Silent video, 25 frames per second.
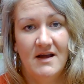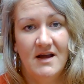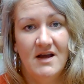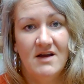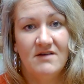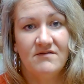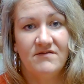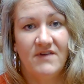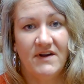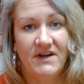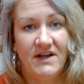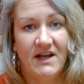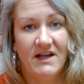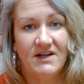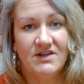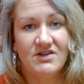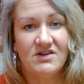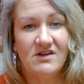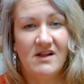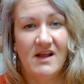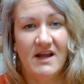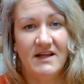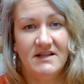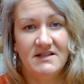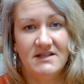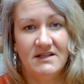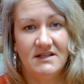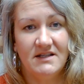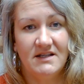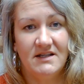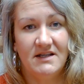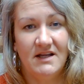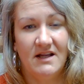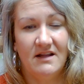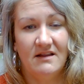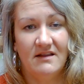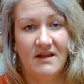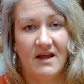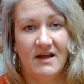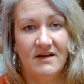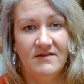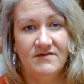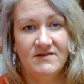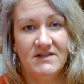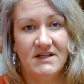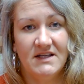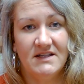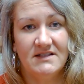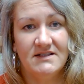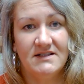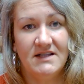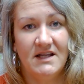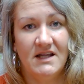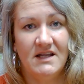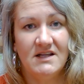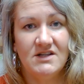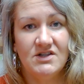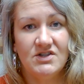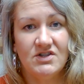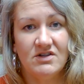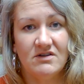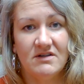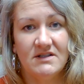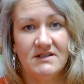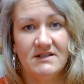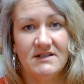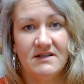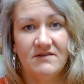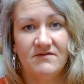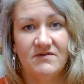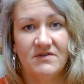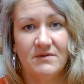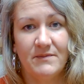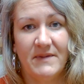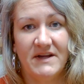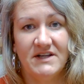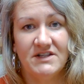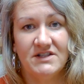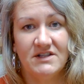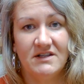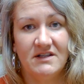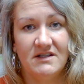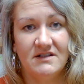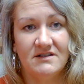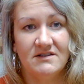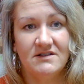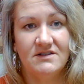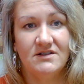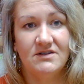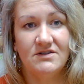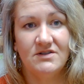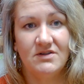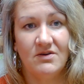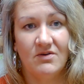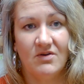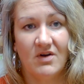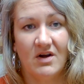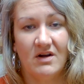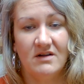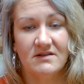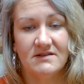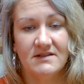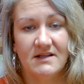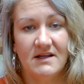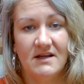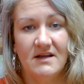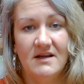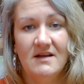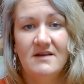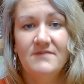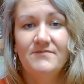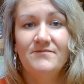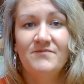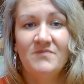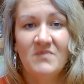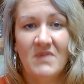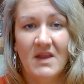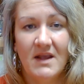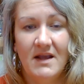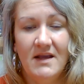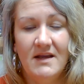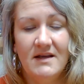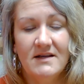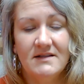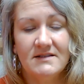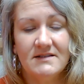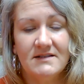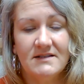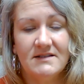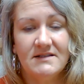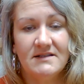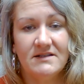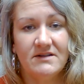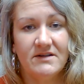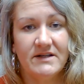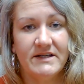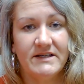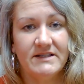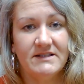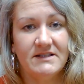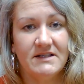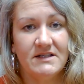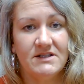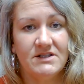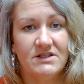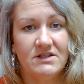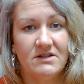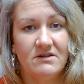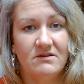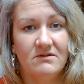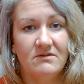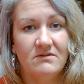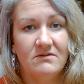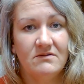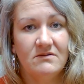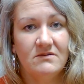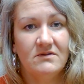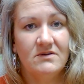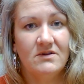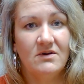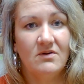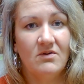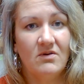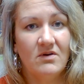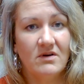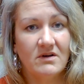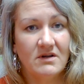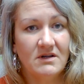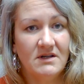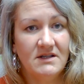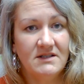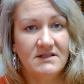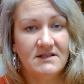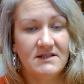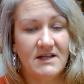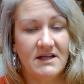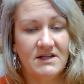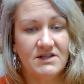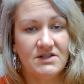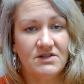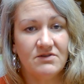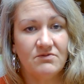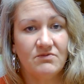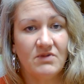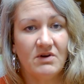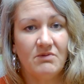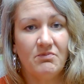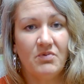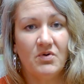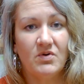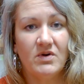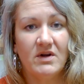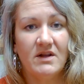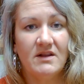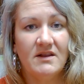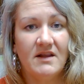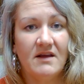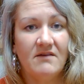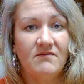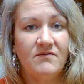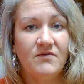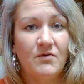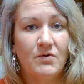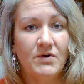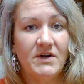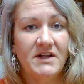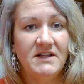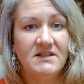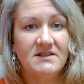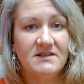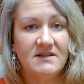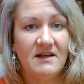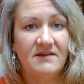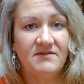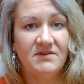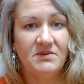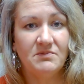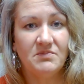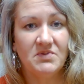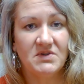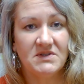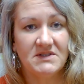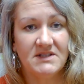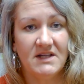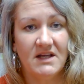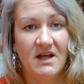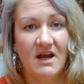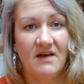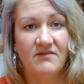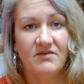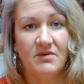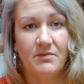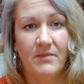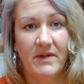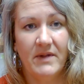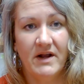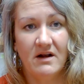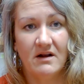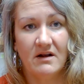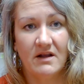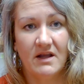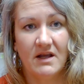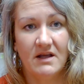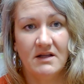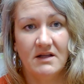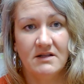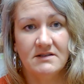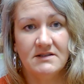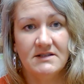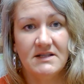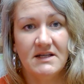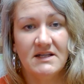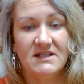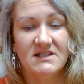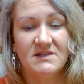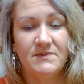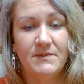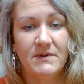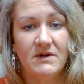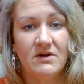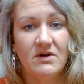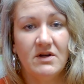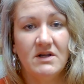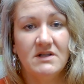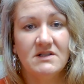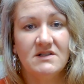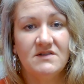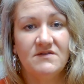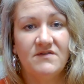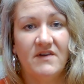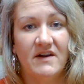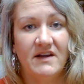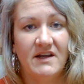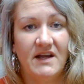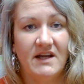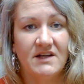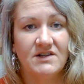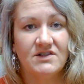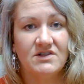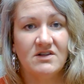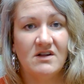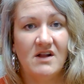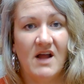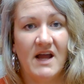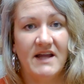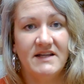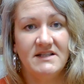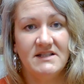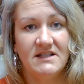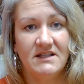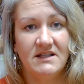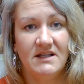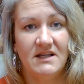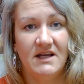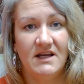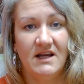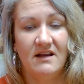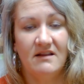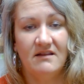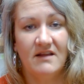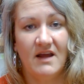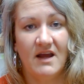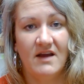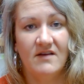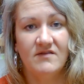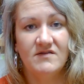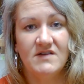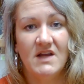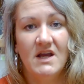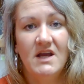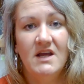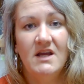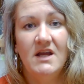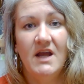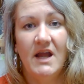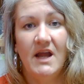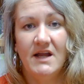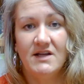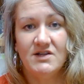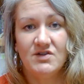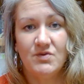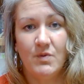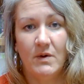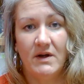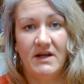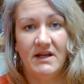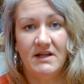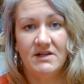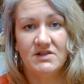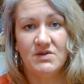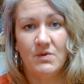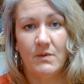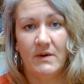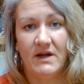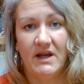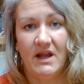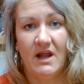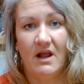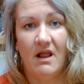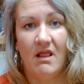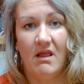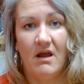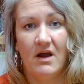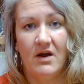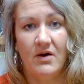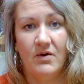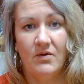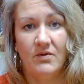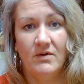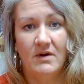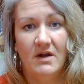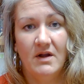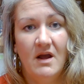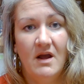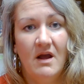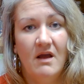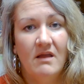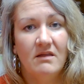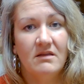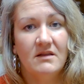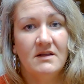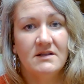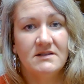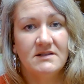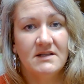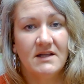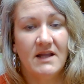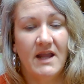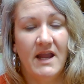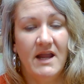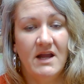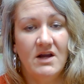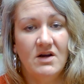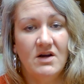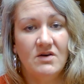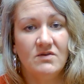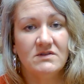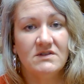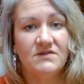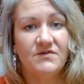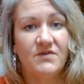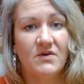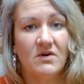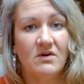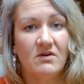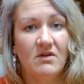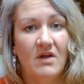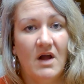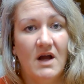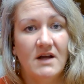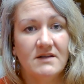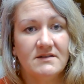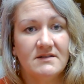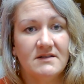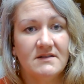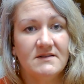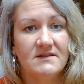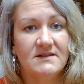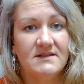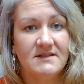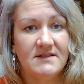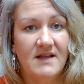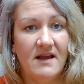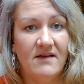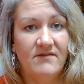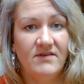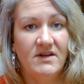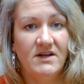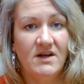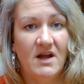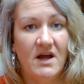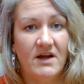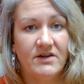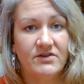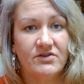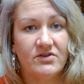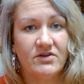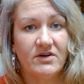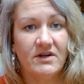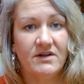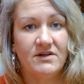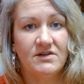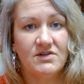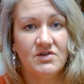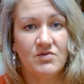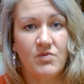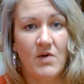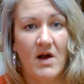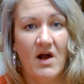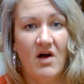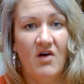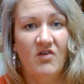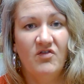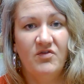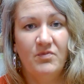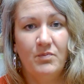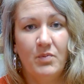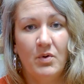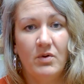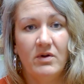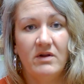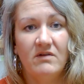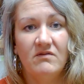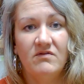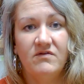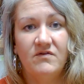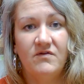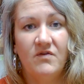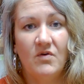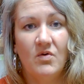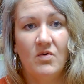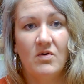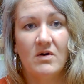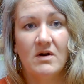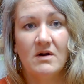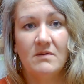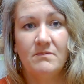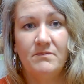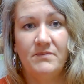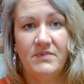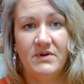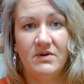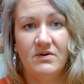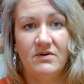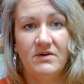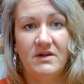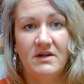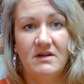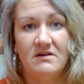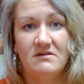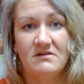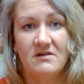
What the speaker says: Financial identity theft, as the Insurance Information Institute calls it, is a serious issue. The organization reported that 47% of Americans experienced financial identity theft in 2020 alone. This accounts for a loss of $712.4 billion.